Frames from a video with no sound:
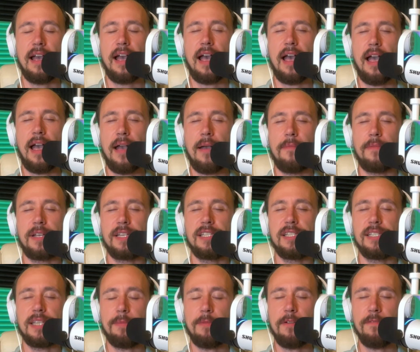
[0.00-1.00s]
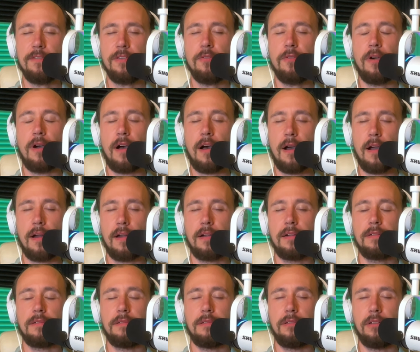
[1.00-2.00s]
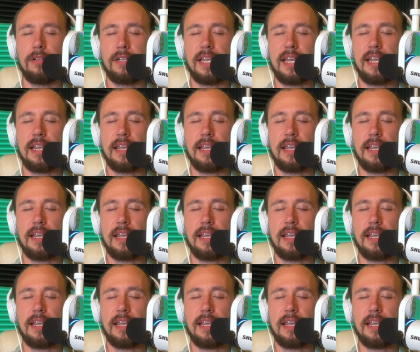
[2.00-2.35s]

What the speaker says: Because some of you are looking